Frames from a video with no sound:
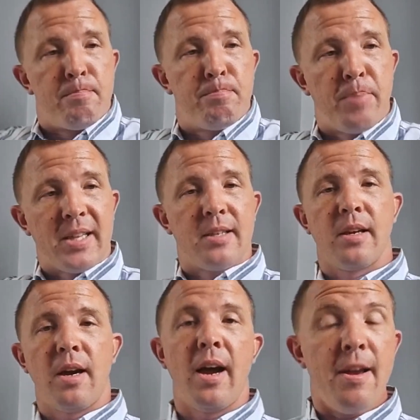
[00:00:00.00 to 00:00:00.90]
But
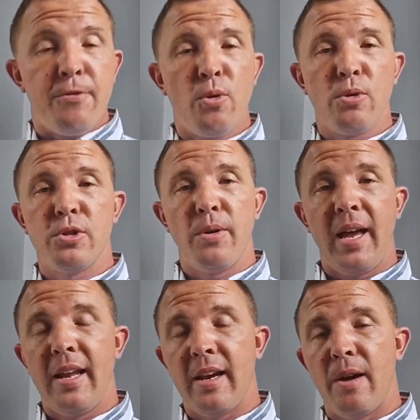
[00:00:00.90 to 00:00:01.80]
I have to also
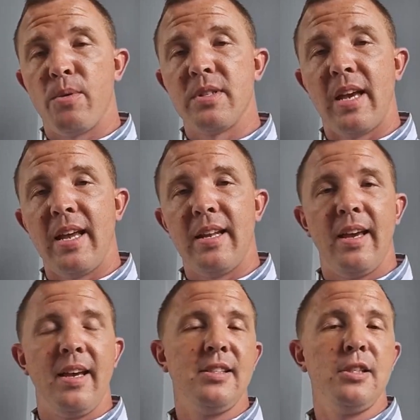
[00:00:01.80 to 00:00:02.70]
add, I was at
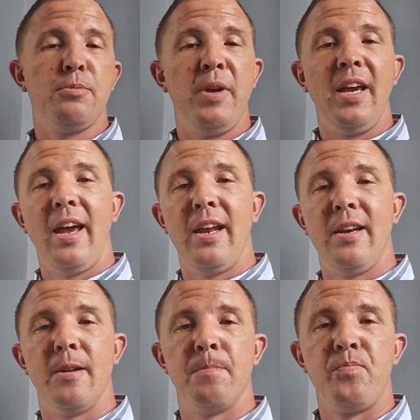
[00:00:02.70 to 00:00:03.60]
a
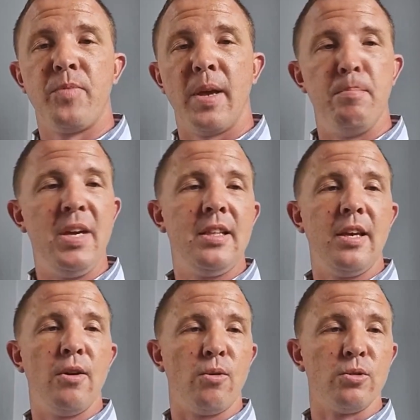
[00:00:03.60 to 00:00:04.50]
SSPN
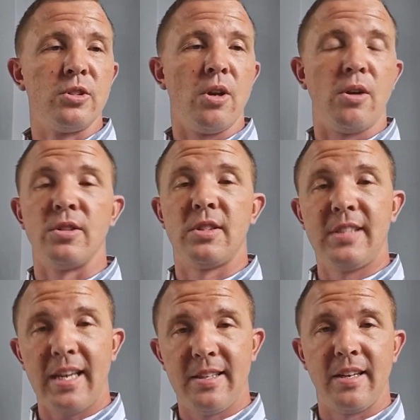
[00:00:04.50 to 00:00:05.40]
meeting on
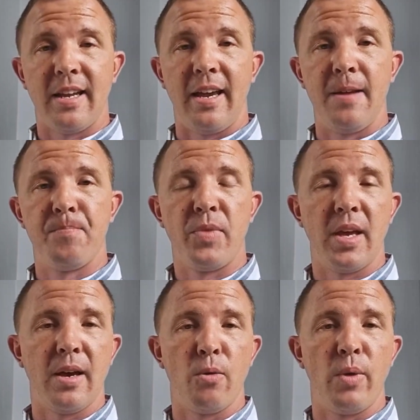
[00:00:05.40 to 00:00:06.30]
Saturday
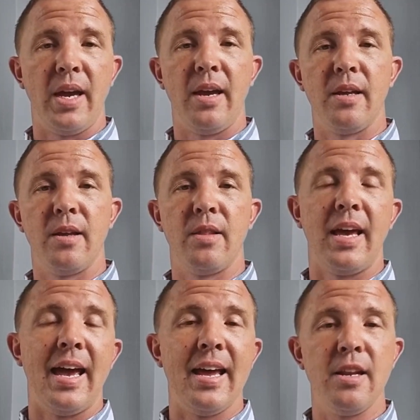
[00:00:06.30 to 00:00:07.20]
where
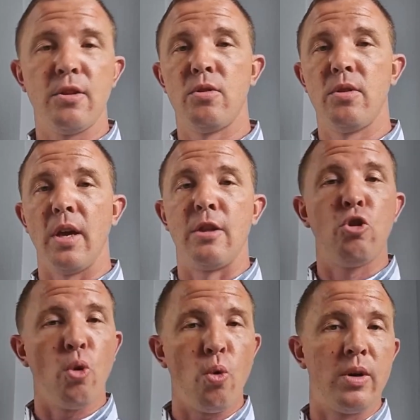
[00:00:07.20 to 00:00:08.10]
they had a
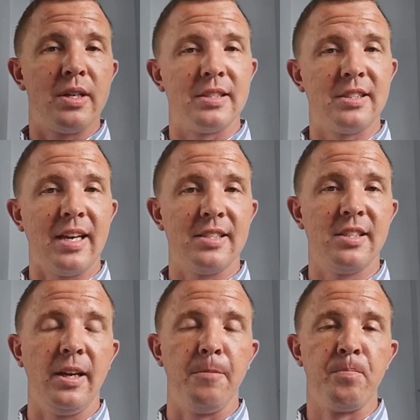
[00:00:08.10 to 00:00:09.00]
talk
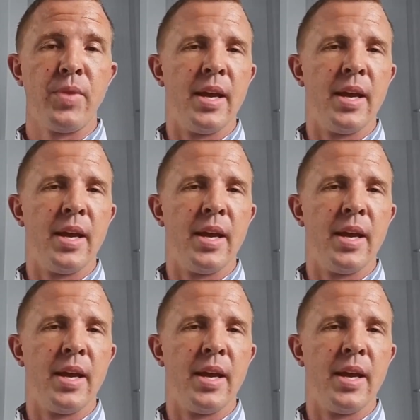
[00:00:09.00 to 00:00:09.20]
discussing